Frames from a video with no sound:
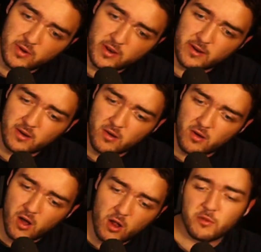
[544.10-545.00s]
in
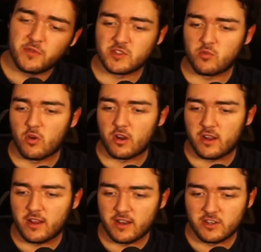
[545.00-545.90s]
all of this work
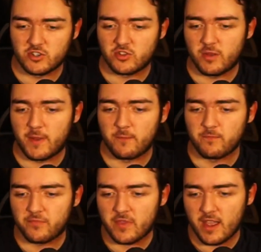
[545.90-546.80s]
into streaming
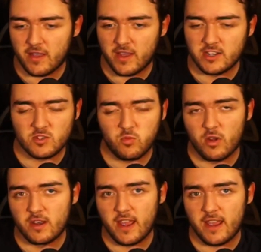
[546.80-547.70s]
and then just
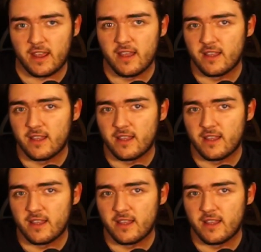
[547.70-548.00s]
one day